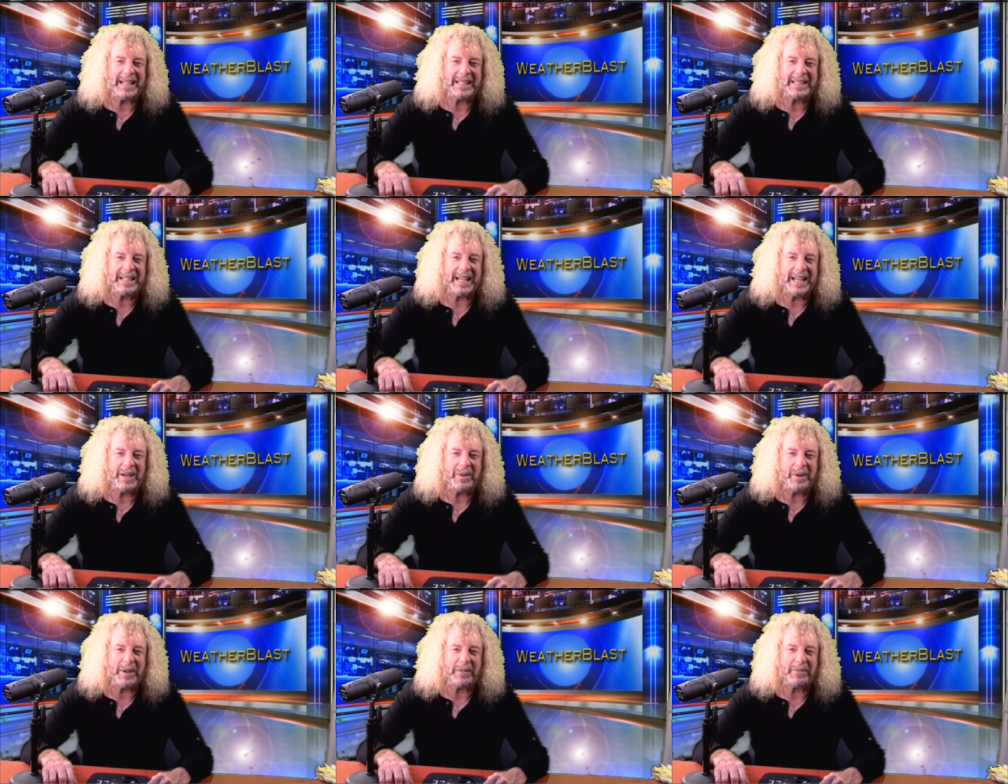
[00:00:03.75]
I'll
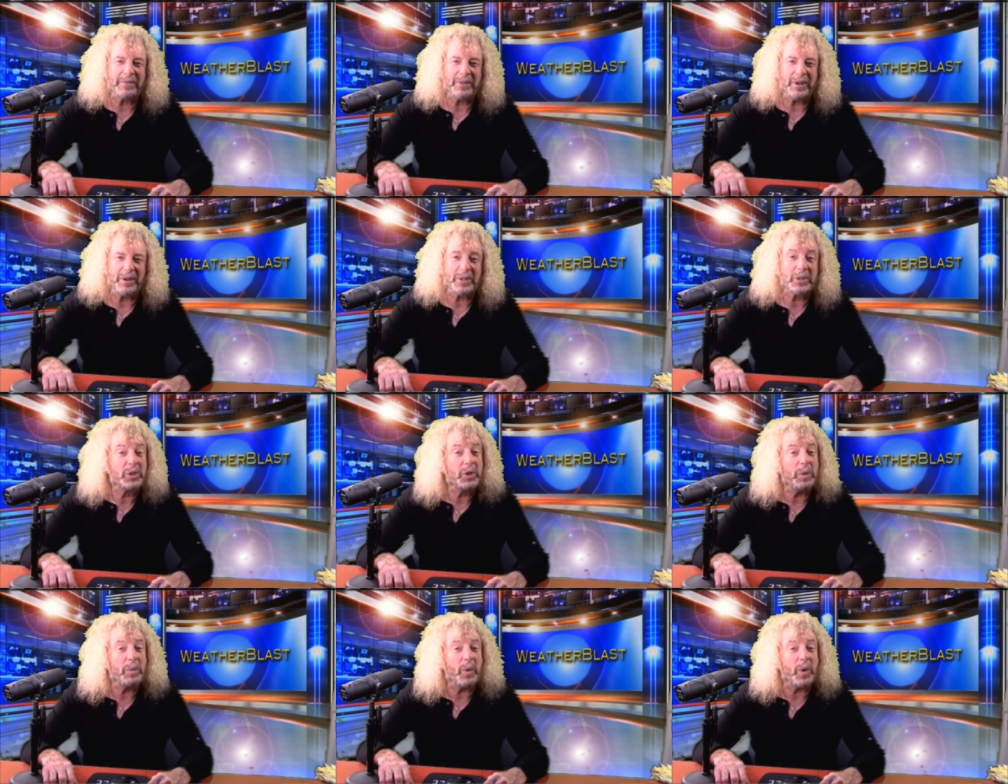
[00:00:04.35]
tell you what,
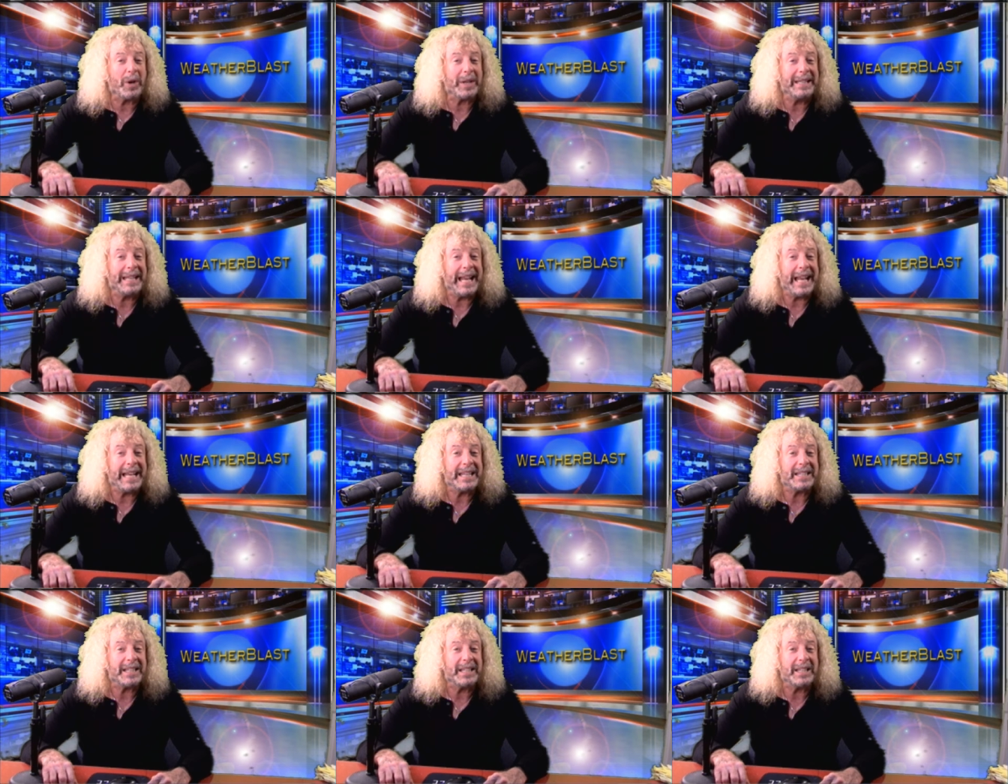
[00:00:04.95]
folks, two more
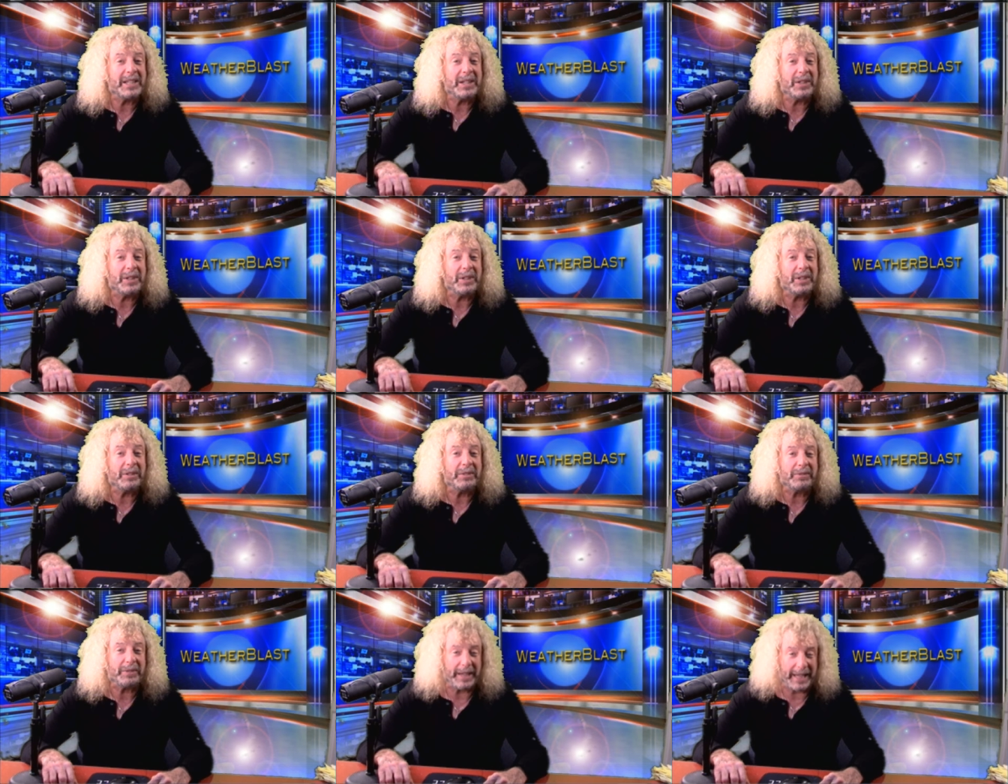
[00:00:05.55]
days
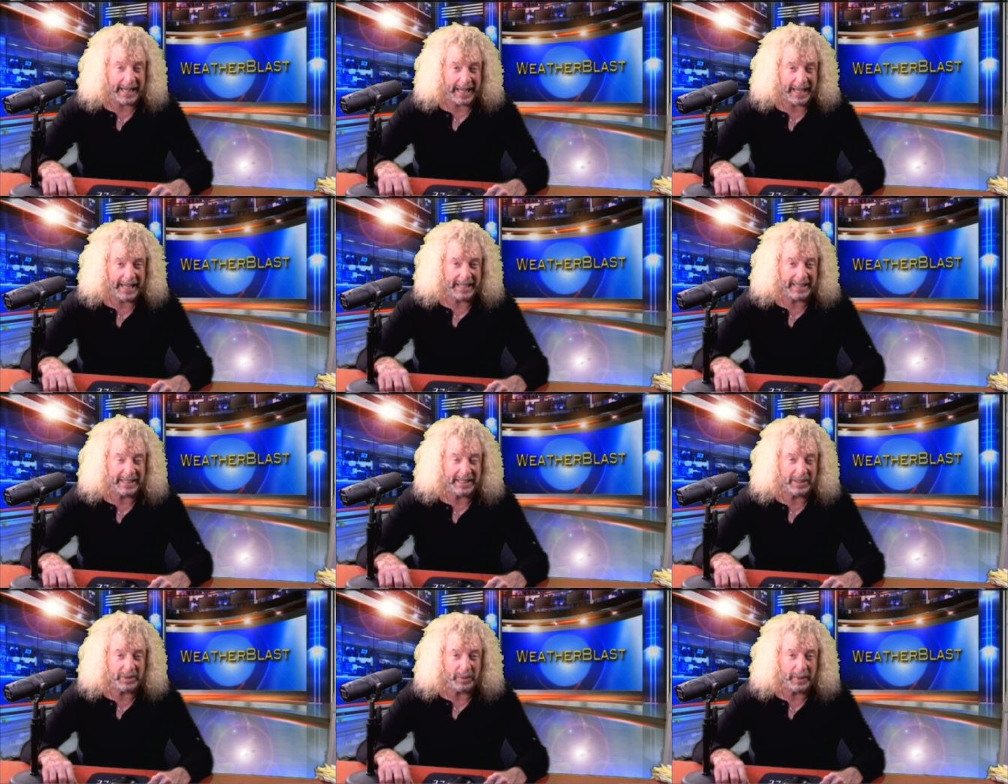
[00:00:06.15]
until Friday,
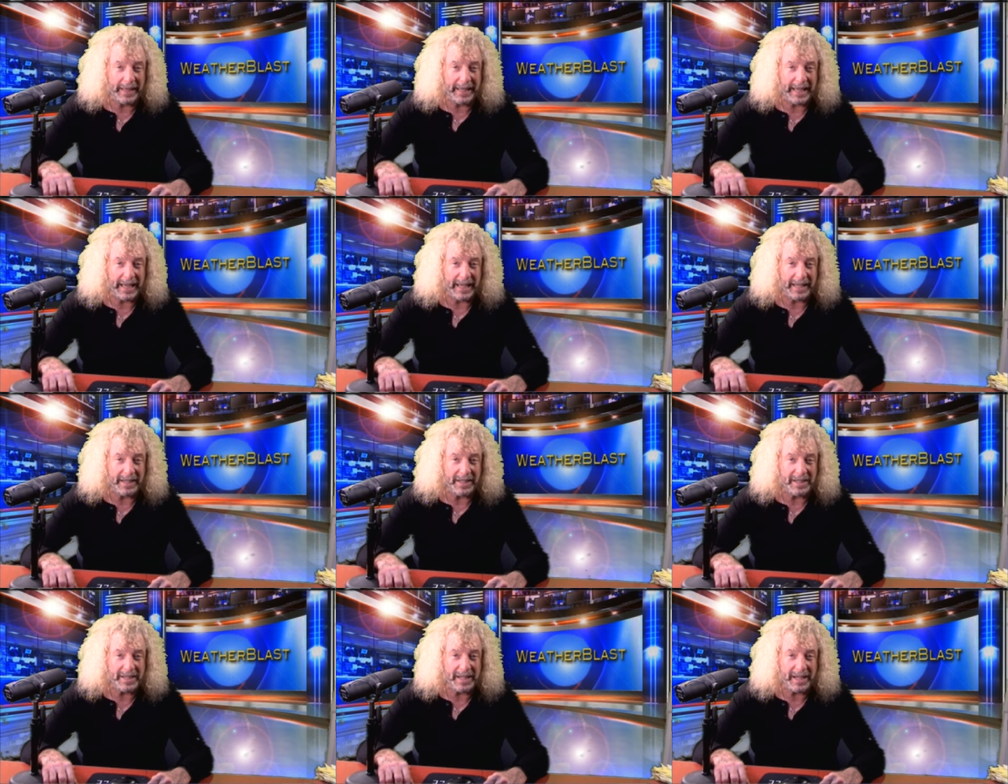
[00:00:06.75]
and then the
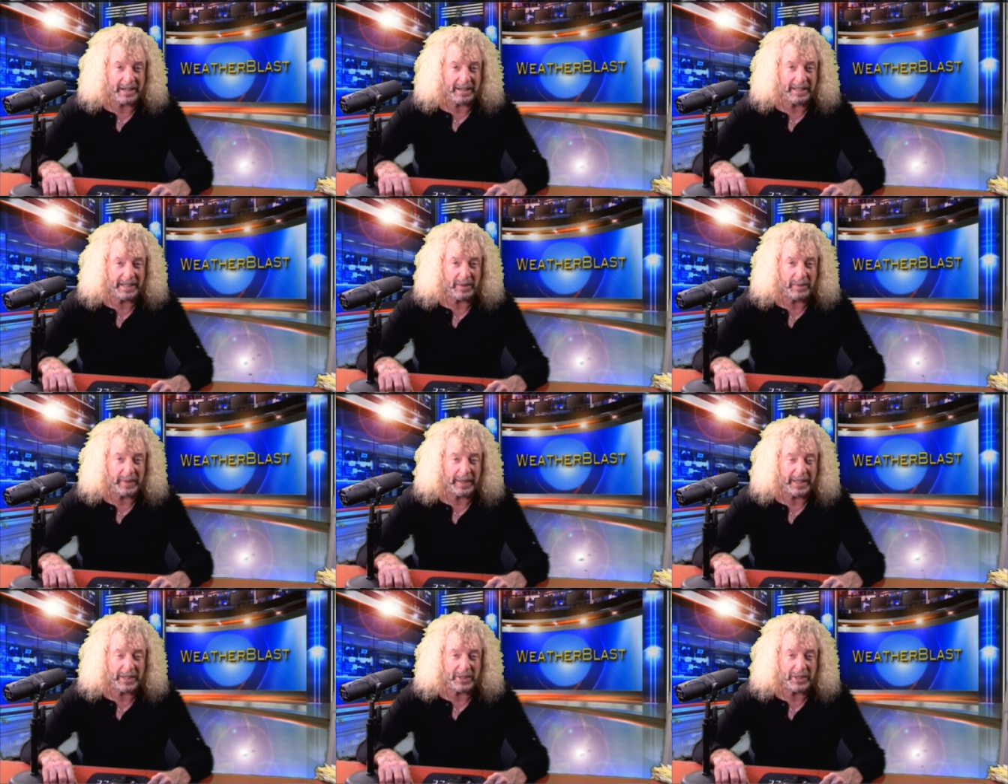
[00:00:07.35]
weekend is here, and
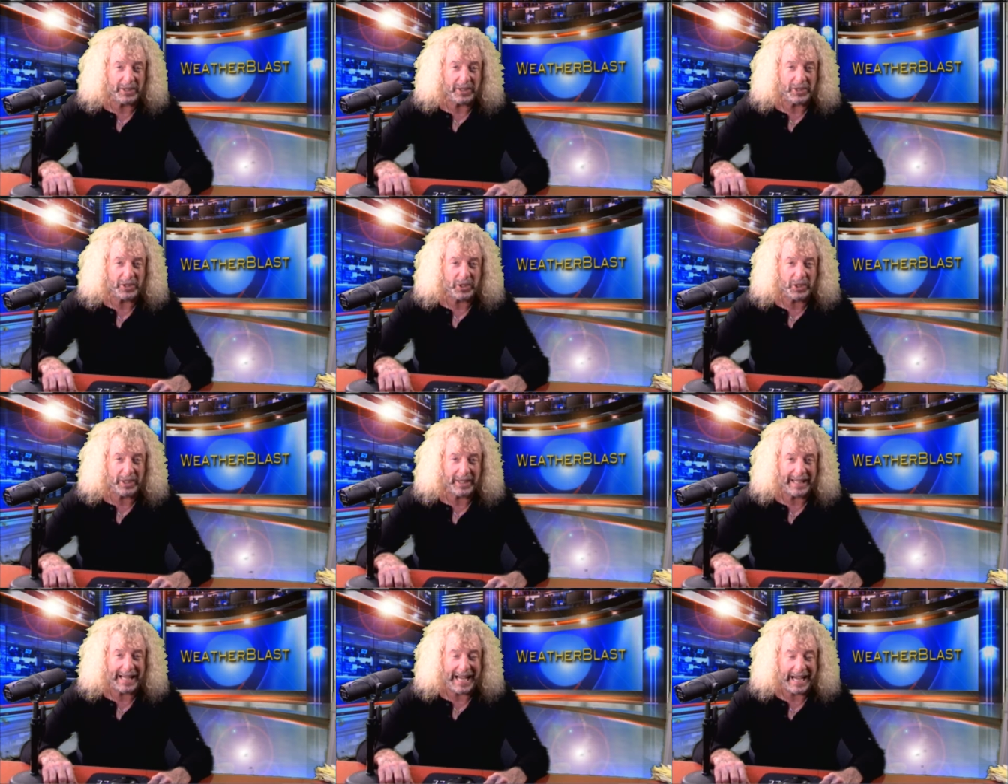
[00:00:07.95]
then we can just
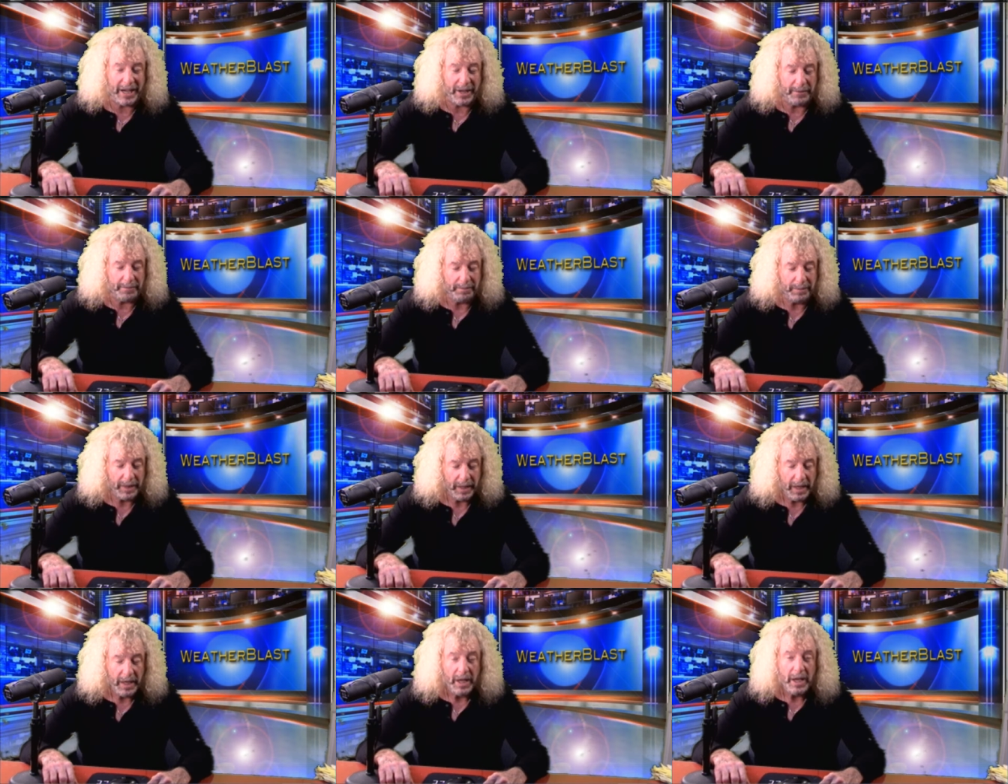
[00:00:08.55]
chill out.
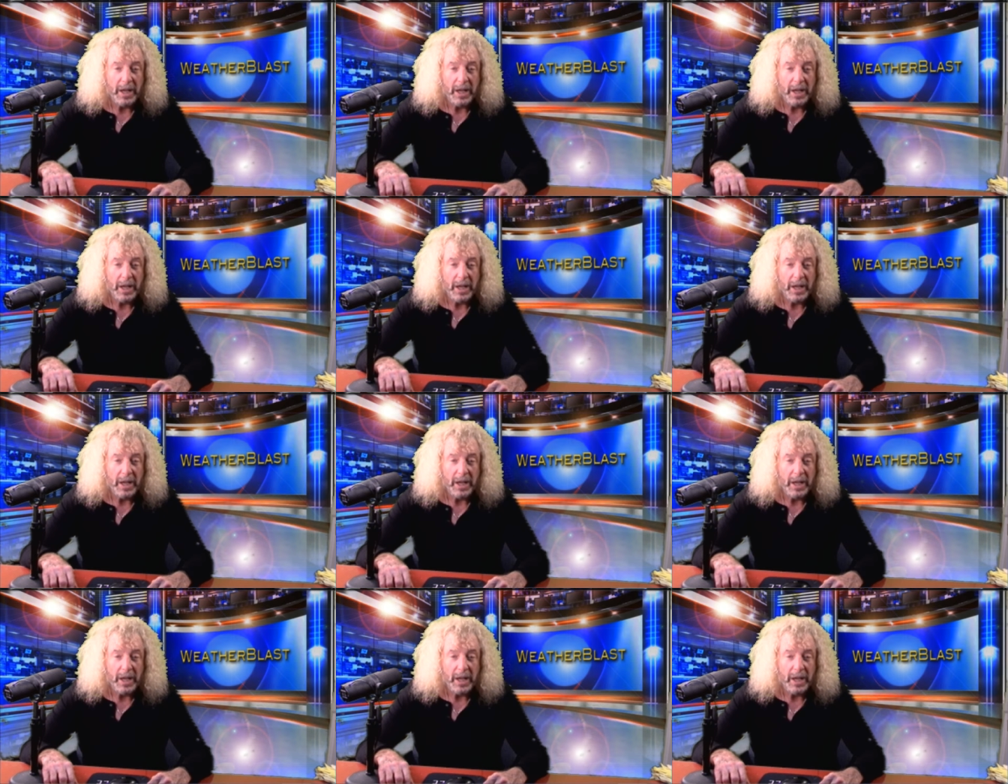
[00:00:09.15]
